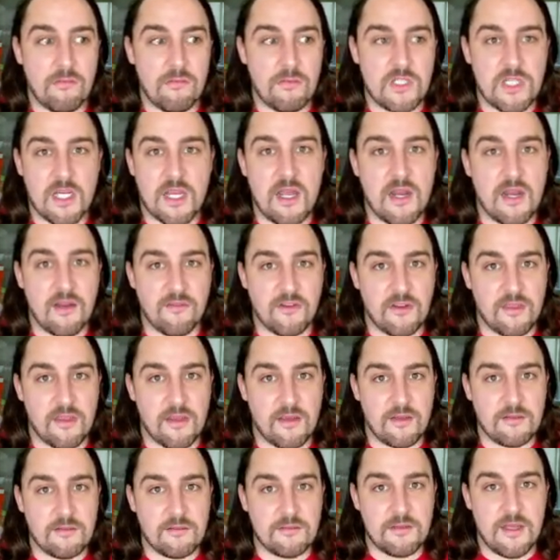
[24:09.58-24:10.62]

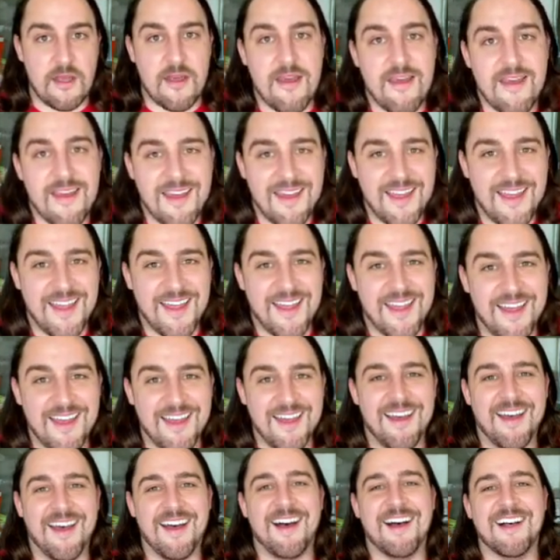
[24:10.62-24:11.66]
everything.
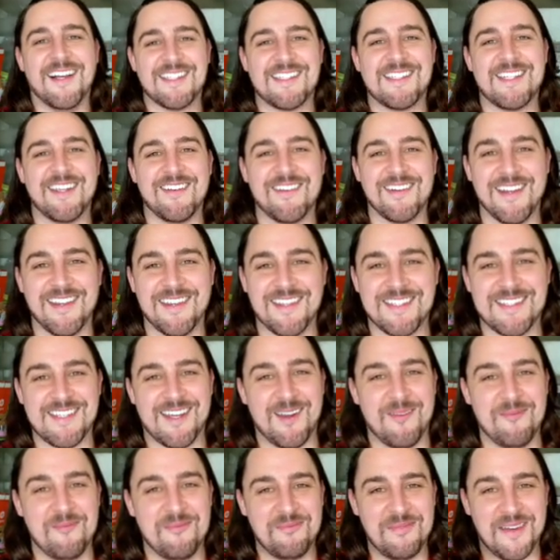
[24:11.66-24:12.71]
I'll see you another
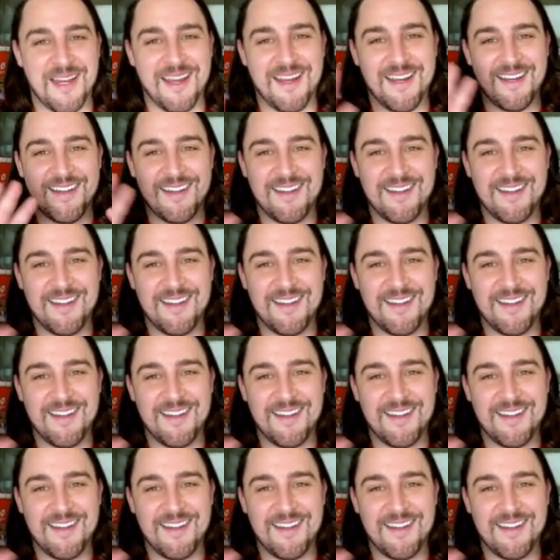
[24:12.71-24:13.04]
time. Bye.